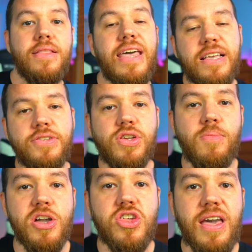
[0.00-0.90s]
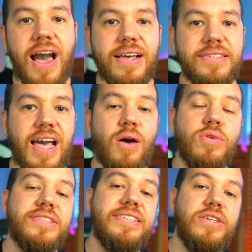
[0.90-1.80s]
Thank you so much guys. I will
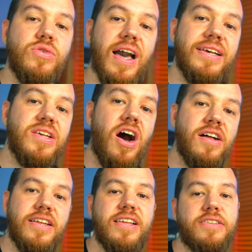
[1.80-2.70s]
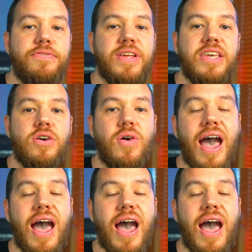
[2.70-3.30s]
see you guys on the next video.